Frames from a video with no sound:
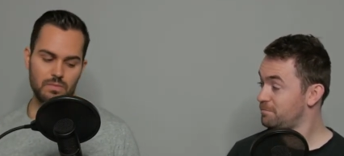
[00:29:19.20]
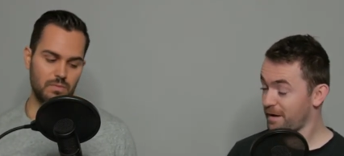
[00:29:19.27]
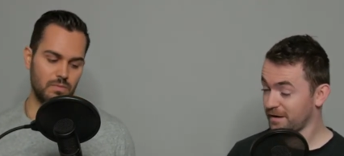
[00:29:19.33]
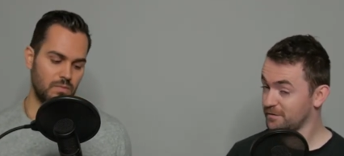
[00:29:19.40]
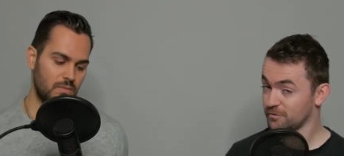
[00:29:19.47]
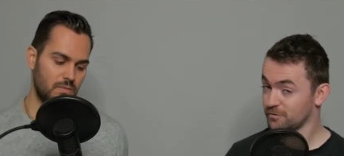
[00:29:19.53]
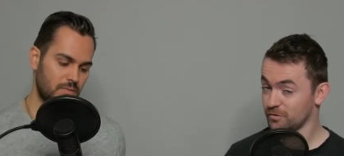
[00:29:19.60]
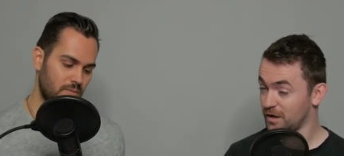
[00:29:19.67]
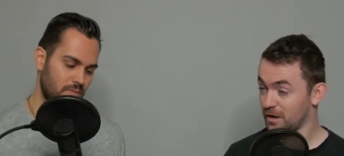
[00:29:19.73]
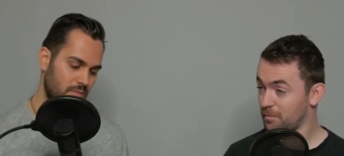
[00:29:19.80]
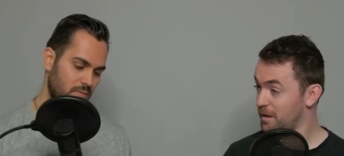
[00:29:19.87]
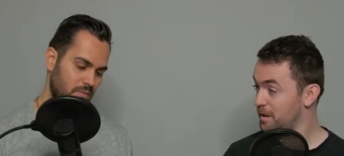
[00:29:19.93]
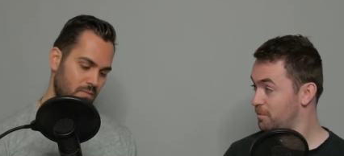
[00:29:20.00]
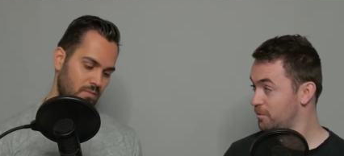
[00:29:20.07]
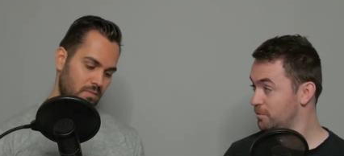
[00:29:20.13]
Speaker 1: pestering
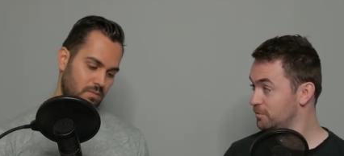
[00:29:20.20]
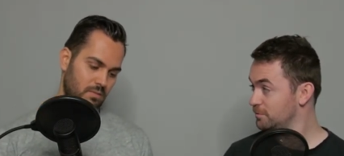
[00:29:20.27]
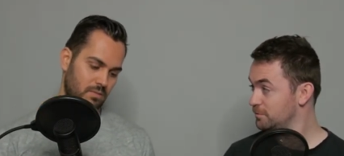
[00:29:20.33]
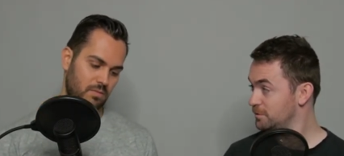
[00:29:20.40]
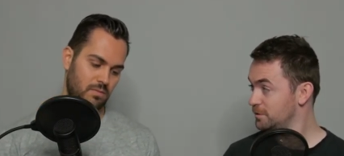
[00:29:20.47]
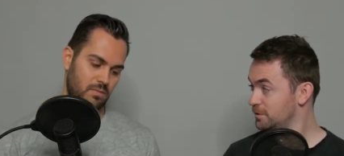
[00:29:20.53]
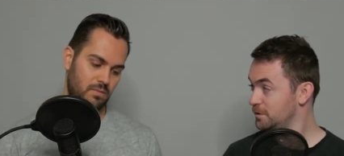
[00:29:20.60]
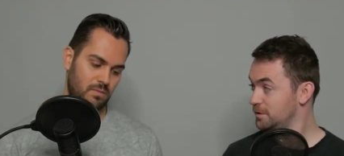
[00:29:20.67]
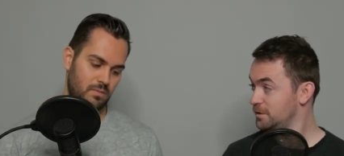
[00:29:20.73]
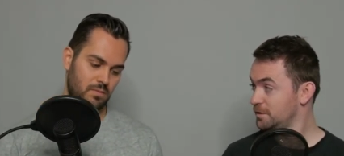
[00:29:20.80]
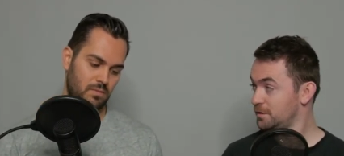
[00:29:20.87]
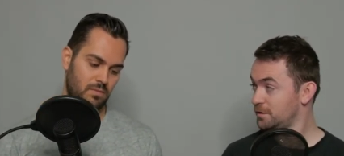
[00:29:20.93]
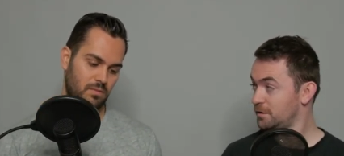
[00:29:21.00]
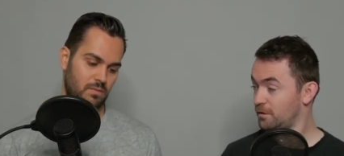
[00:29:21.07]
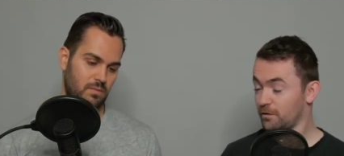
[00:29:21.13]
people
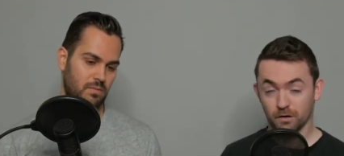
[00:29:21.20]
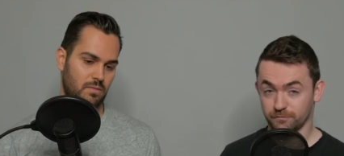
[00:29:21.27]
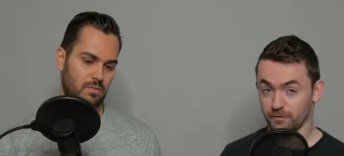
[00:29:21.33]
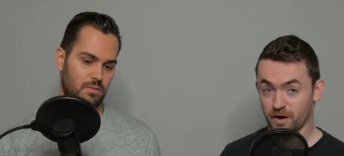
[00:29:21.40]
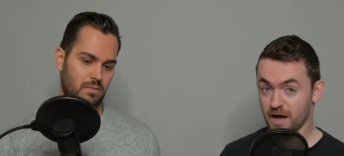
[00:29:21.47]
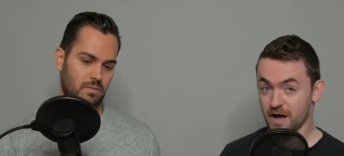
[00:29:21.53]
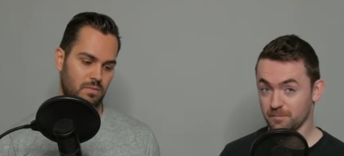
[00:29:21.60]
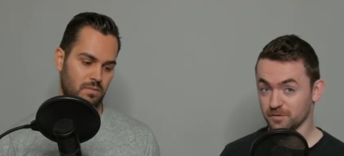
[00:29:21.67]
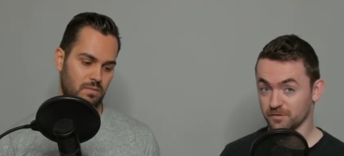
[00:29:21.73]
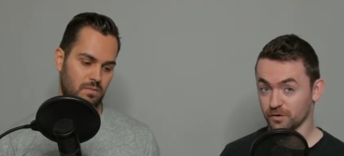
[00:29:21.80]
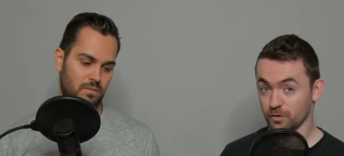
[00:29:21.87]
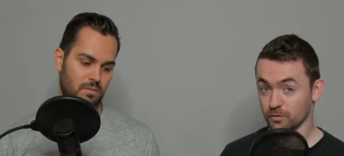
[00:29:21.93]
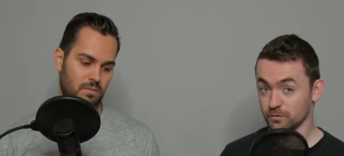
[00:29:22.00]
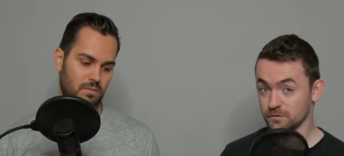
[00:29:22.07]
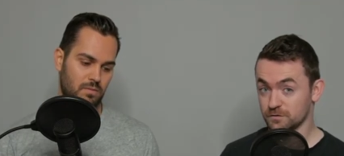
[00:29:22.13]
via
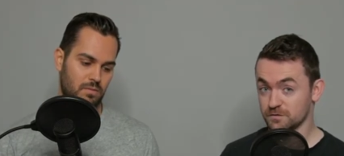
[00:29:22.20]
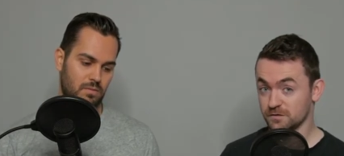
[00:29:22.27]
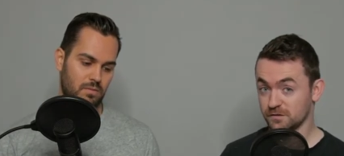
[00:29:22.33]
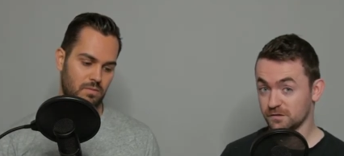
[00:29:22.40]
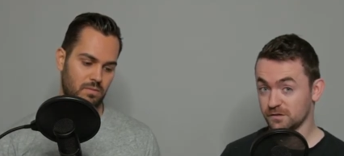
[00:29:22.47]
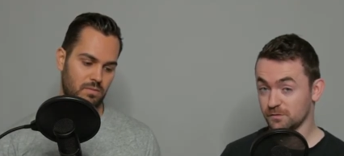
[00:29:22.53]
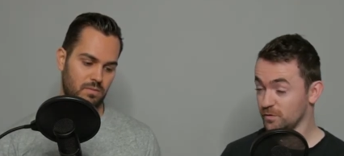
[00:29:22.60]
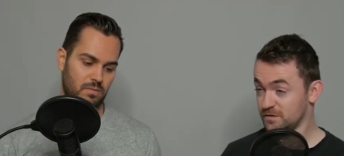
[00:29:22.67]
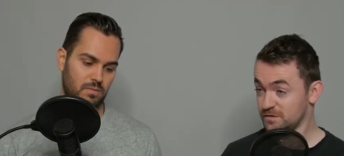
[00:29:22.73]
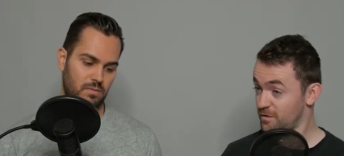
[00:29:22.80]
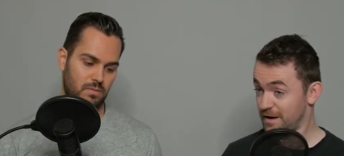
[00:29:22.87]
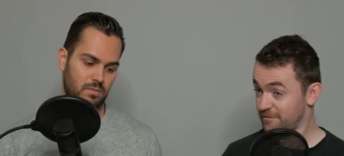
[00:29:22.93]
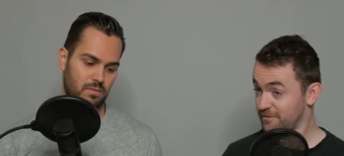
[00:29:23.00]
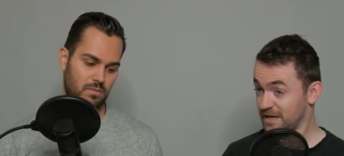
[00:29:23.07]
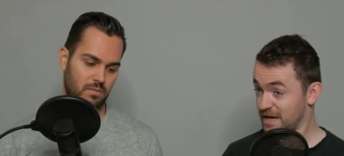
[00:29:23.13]
episodes, we still
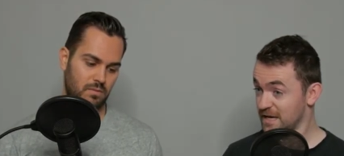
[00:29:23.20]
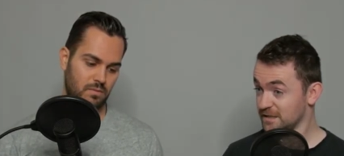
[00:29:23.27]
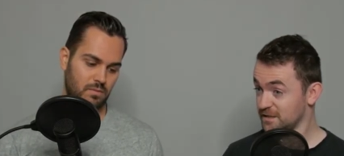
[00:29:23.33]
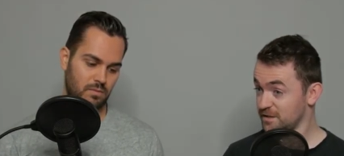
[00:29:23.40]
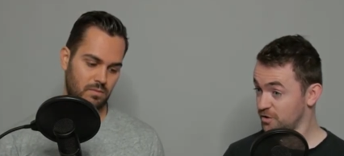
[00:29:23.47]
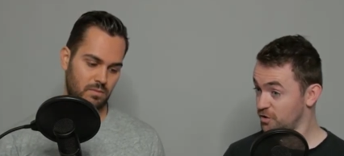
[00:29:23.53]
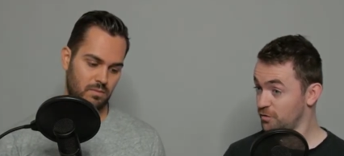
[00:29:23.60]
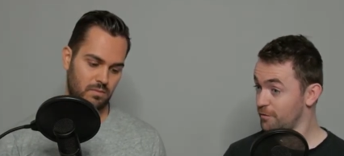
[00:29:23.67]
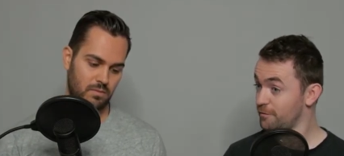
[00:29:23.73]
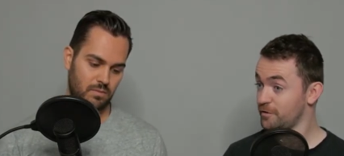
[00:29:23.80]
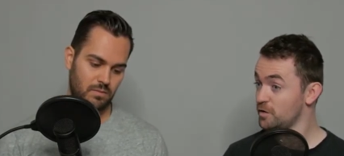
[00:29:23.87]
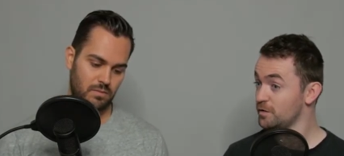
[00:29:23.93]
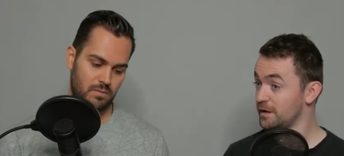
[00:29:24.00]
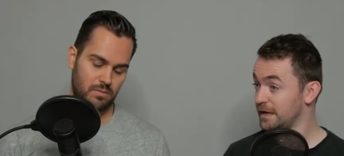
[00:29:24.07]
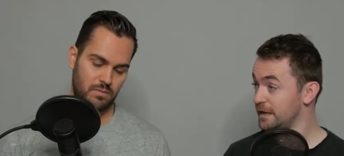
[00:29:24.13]
haven't had a new
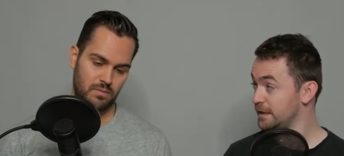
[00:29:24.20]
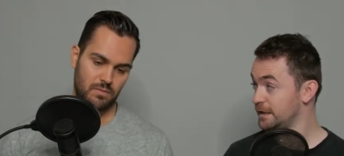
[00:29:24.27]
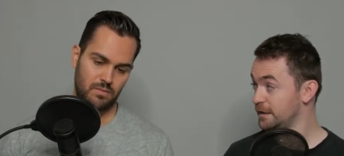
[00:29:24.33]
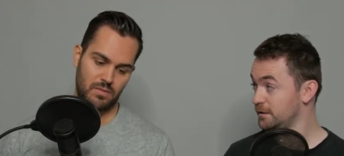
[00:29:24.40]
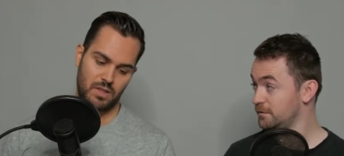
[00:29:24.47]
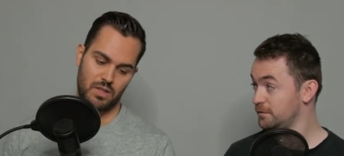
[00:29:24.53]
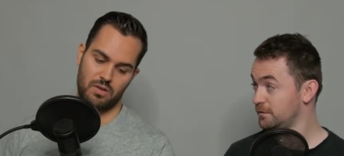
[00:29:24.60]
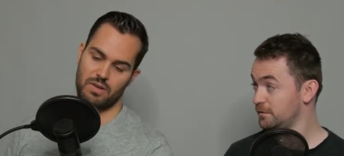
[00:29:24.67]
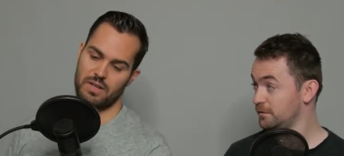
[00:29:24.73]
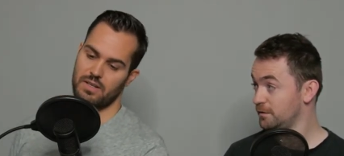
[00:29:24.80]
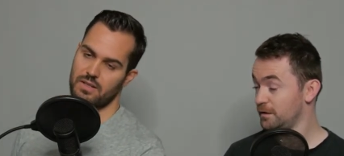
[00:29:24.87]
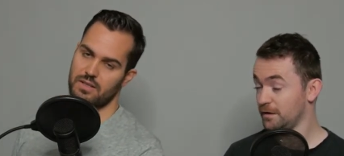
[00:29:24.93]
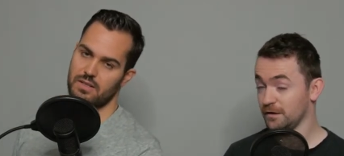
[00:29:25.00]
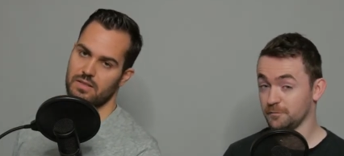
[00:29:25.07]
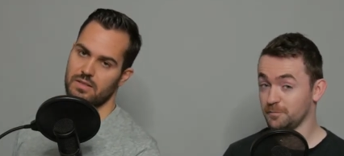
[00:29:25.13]
review lately.
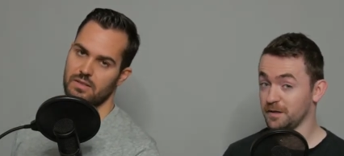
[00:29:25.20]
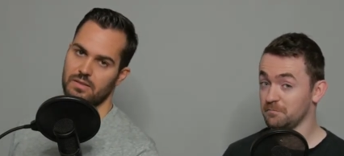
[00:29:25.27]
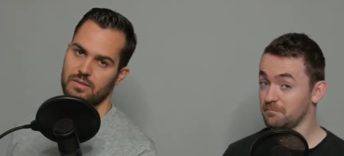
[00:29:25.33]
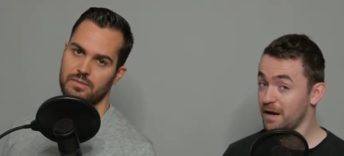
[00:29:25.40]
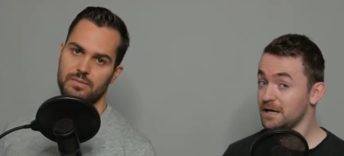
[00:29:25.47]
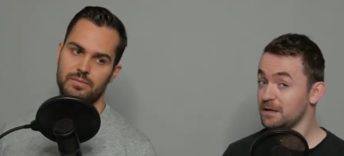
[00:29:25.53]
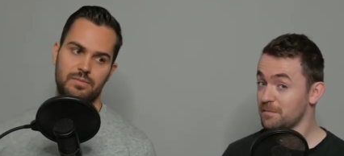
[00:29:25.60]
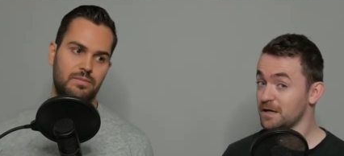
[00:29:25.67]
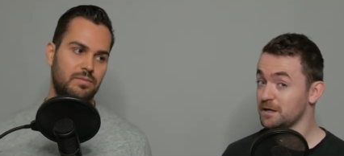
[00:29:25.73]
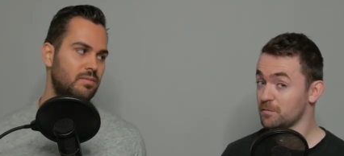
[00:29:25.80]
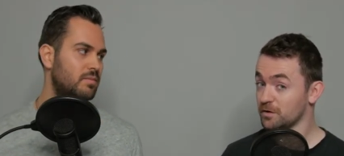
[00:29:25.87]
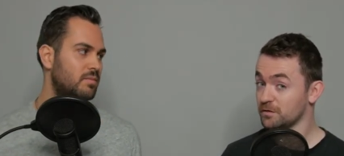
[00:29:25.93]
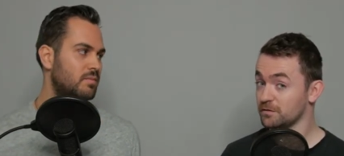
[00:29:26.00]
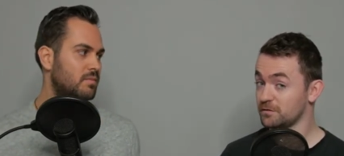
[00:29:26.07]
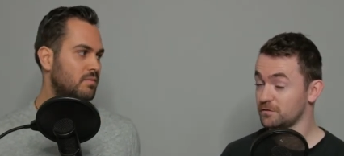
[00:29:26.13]
Horrendous. It's been many, many
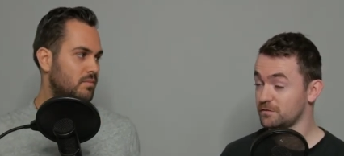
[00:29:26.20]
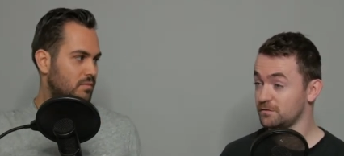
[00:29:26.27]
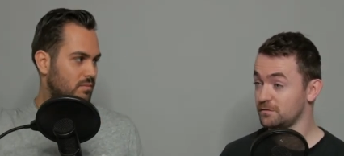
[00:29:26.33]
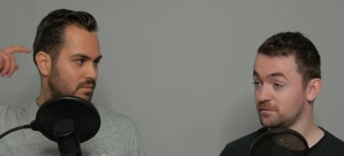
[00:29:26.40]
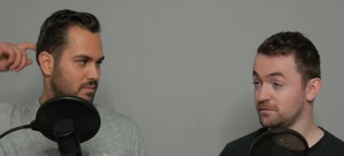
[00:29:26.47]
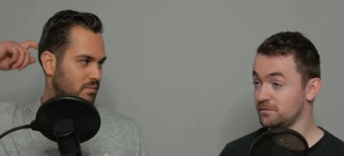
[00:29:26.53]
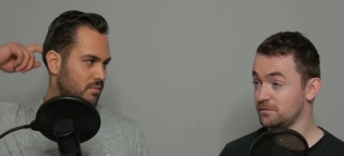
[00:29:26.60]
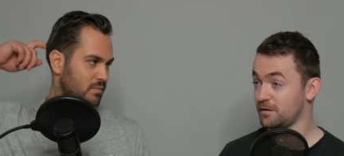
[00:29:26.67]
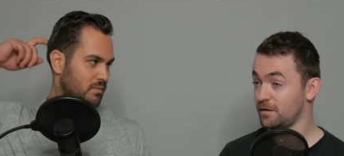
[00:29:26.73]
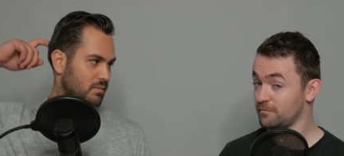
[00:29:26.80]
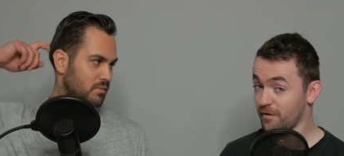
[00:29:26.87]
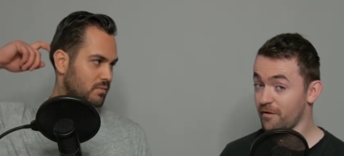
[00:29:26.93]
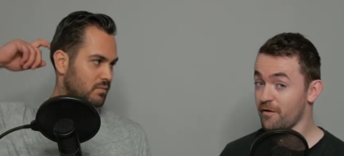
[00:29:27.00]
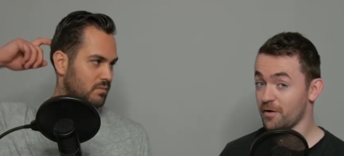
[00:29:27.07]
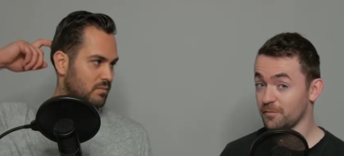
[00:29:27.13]
months. I'm
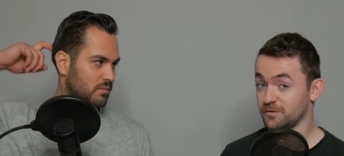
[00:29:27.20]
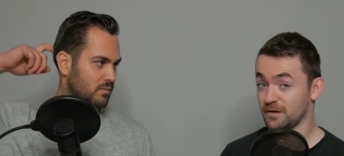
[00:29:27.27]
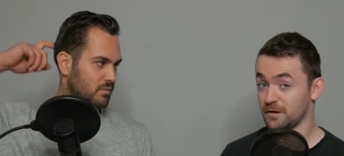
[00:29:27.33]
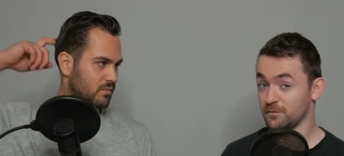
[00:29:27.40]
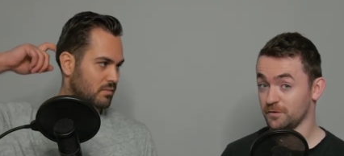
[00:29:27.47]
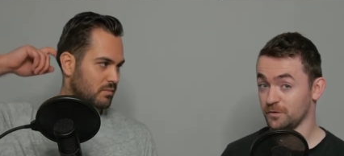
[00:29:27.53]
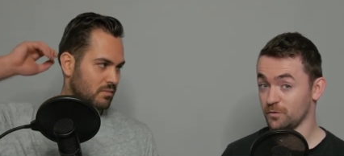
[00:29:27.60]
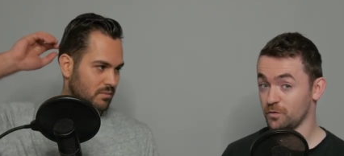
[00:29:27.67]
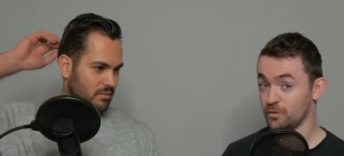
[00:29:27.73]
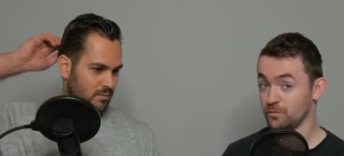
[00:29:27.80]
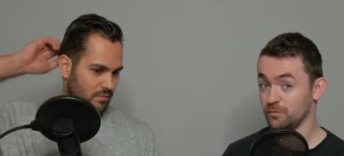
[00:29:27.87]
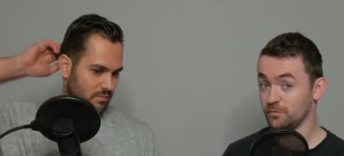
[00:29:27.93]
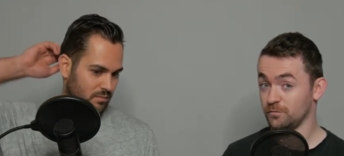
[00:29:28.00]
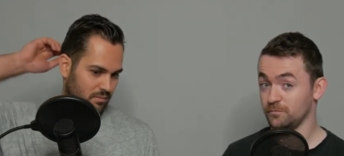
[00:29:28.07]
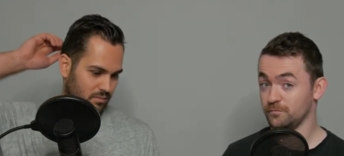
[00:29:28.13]
very upset with you all
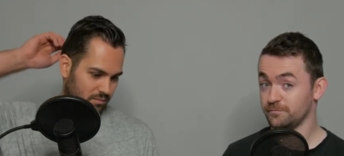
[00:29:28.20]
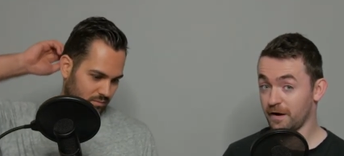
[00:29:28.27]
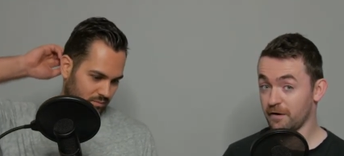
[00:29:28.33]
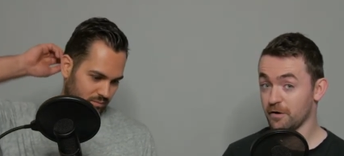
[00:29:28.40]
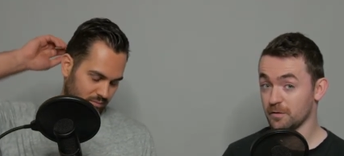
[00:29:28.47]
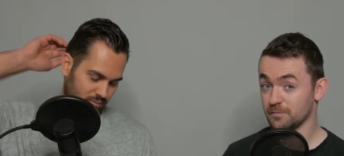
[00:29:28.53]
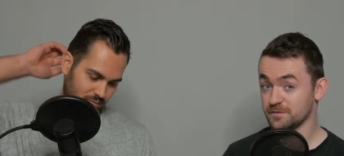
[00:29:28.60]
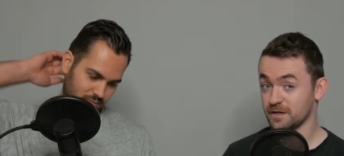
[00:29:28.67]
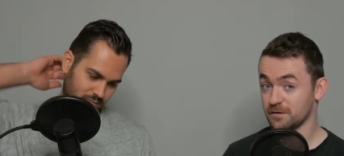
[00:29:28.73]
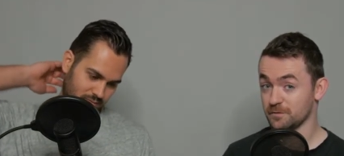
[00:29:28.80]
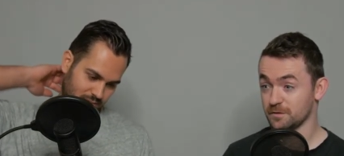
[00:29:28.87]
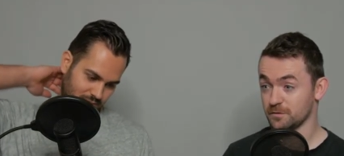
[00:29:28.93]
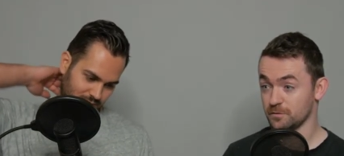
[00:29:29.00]
very upset with